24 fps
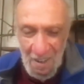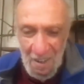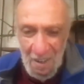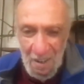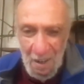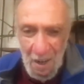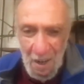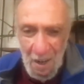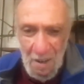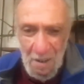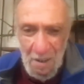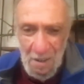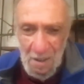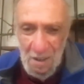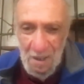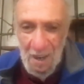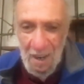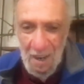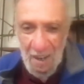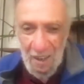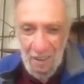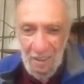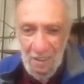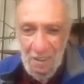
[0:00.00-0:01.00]

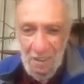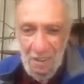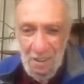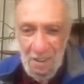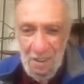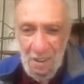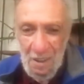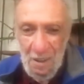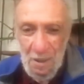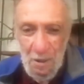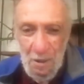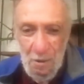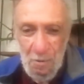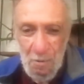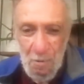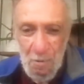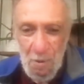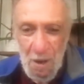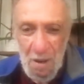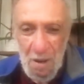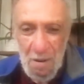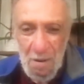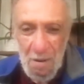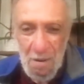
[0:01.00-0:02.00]
context, is
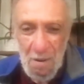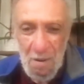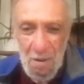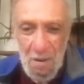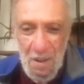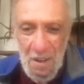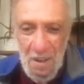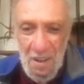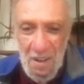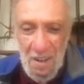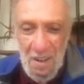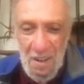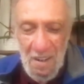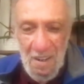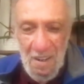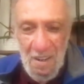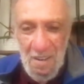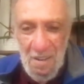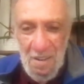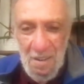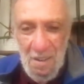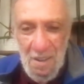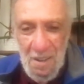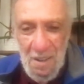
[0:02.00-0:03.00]
whether
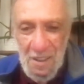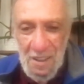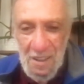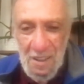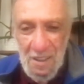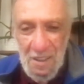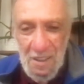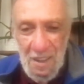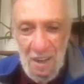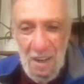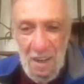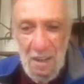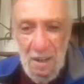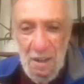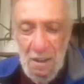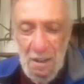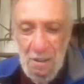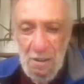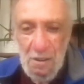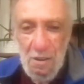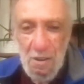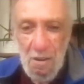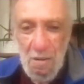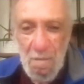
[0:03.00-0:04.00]
this
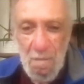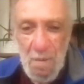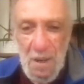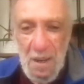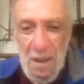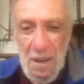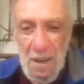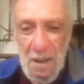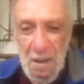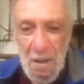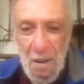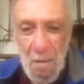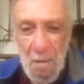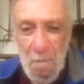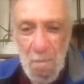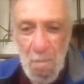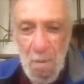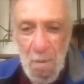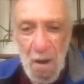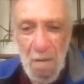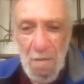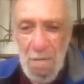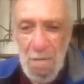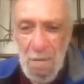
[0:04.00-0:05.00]
status of being
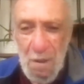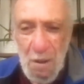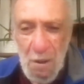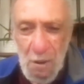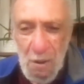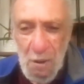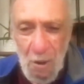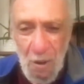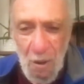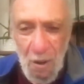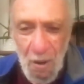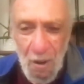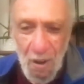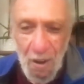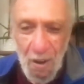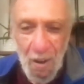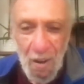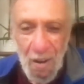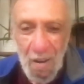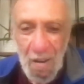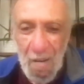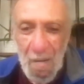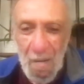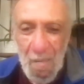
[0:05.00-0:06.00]
above the
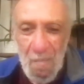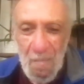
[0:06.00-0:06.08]
law